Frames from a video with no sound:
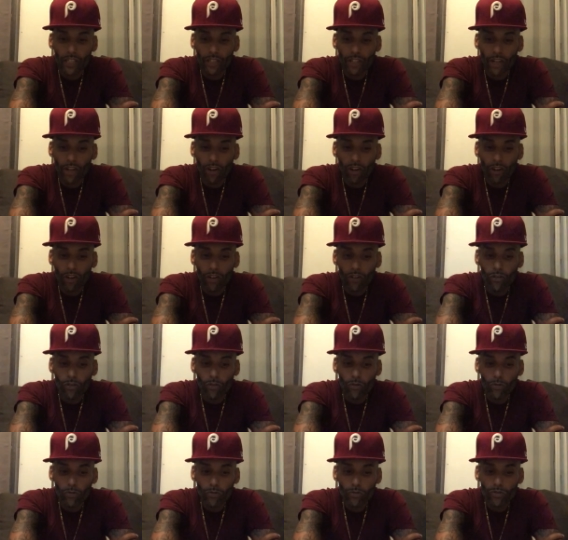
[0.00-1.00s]
There are
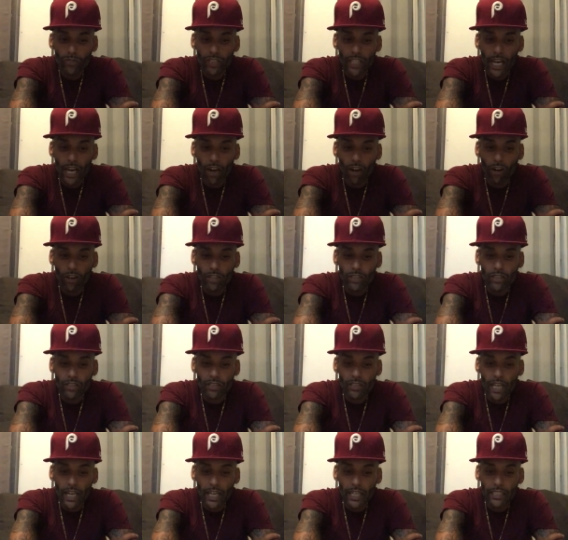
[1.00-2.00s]
those that are
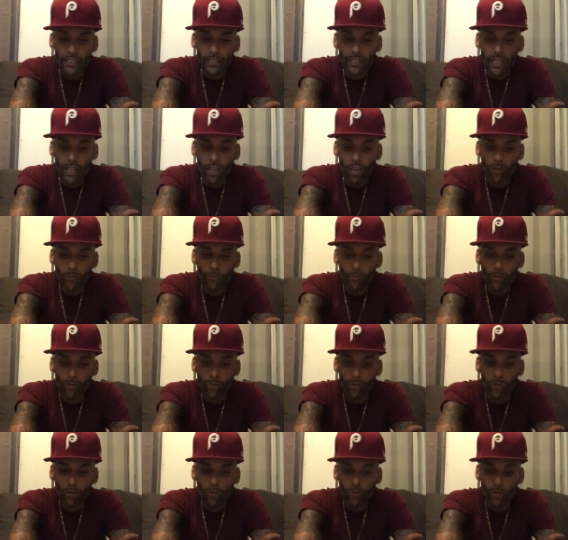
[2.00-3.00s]
designed to help you
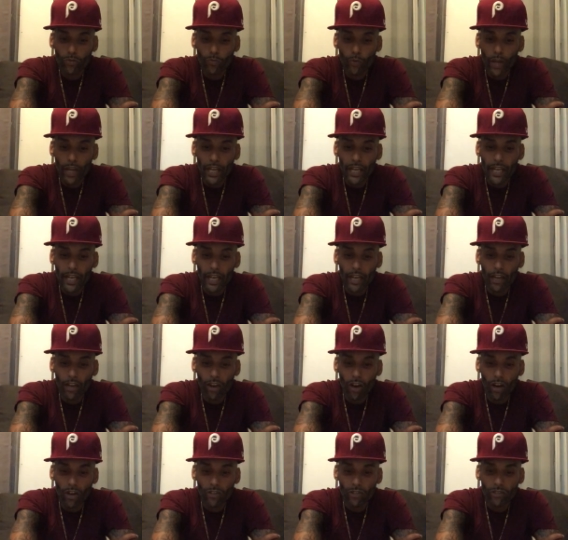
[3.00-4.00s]
lose weight,
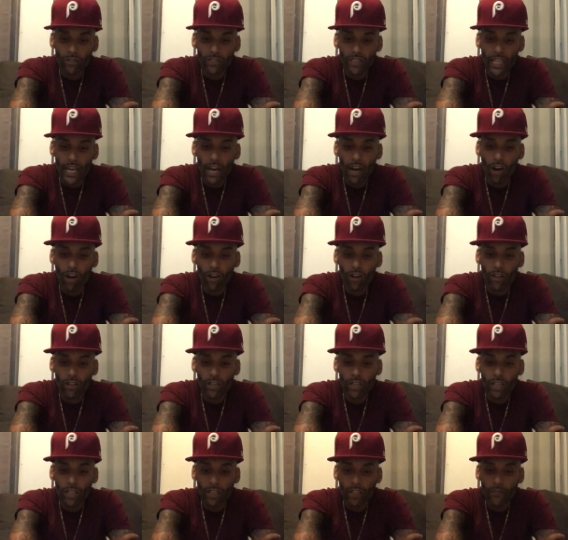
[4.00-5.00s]
and others that
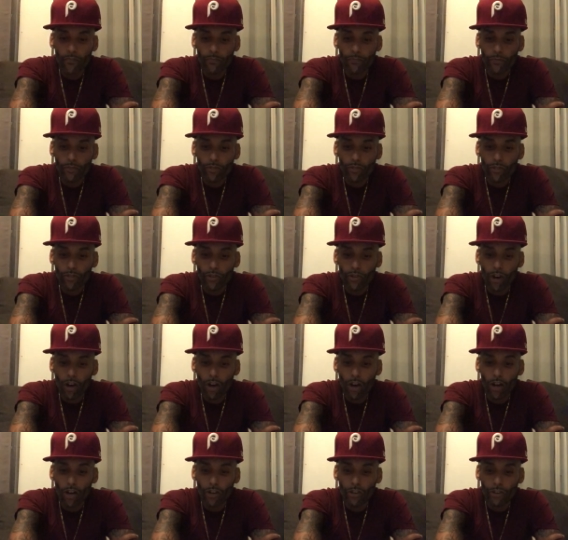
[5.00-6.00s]
are
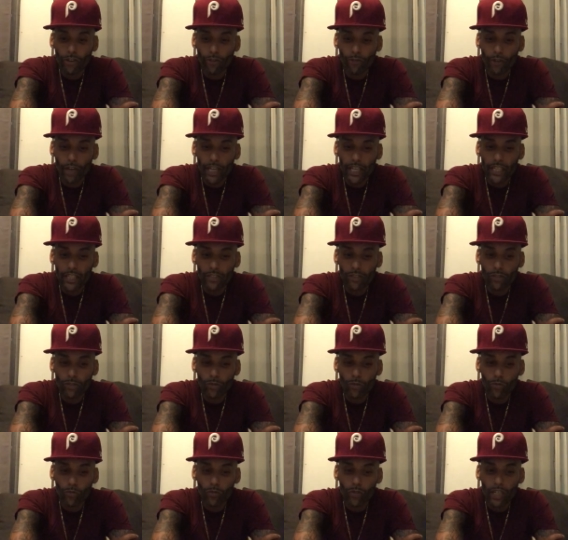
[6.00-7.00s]
curated
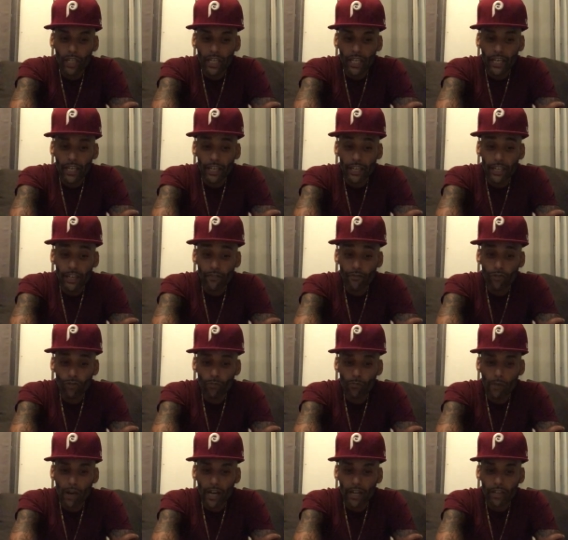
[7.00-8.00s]
to give
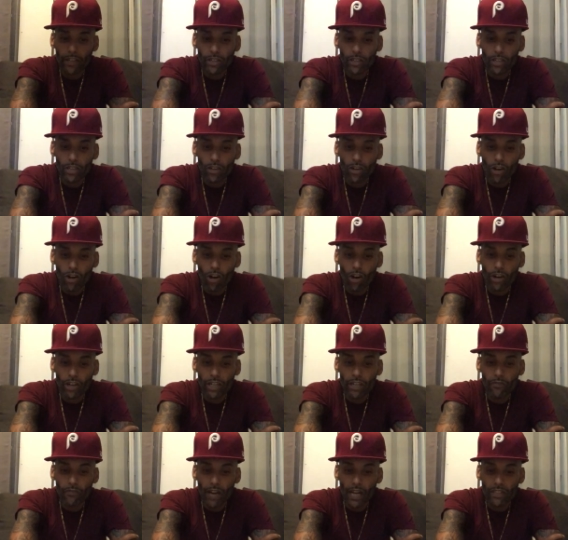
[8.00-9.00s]
you better
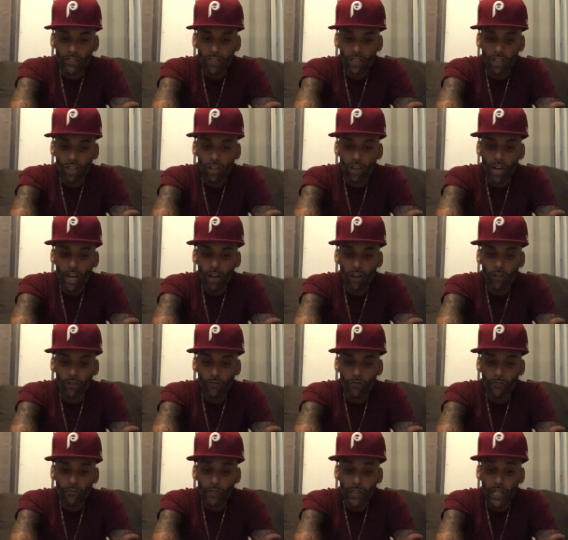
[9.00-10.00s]
cardiovascular health.